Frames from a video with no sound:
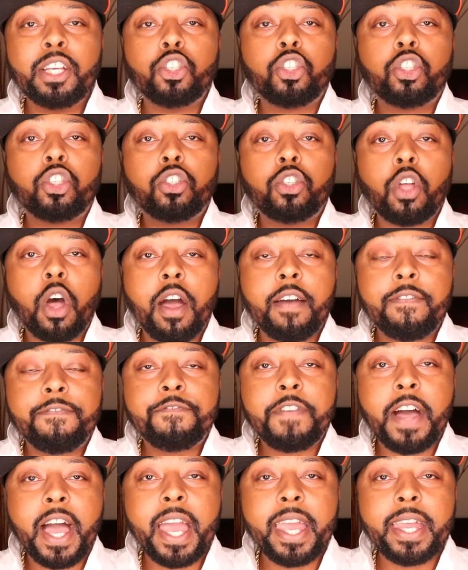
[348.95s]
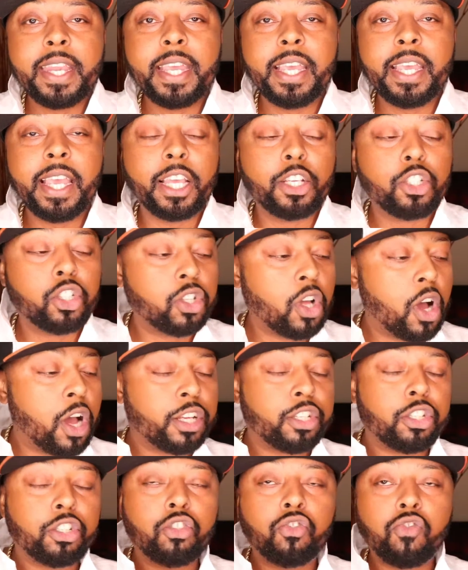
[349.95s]
start fighting, and
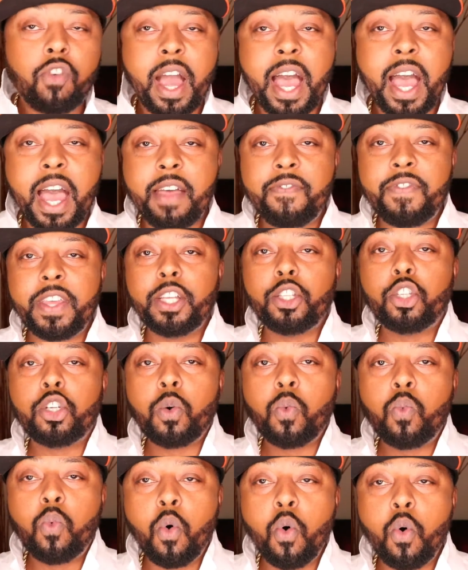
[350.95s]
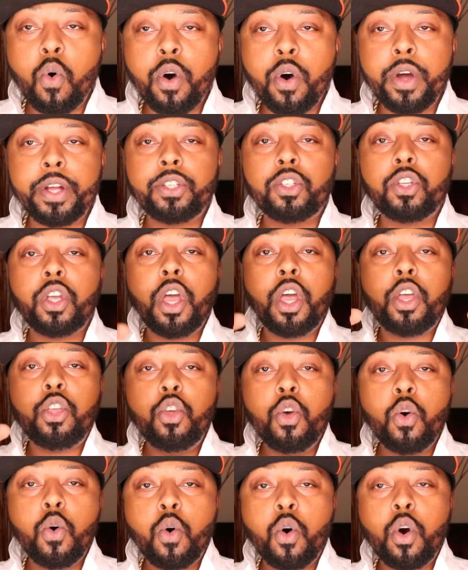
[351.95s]
start striving towards
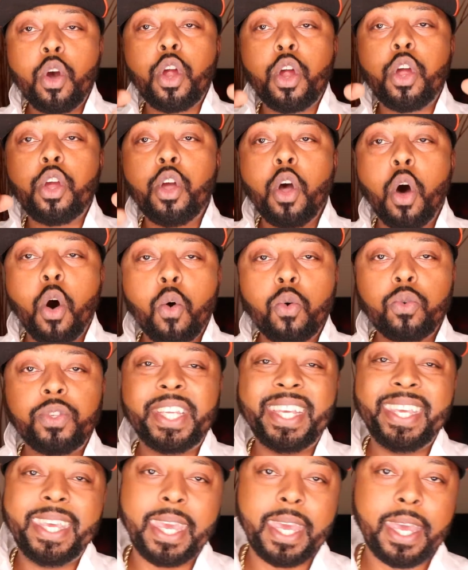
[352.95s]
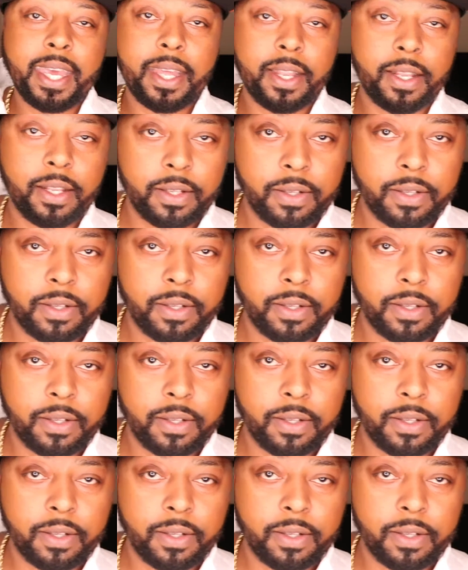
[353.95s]
your goals again.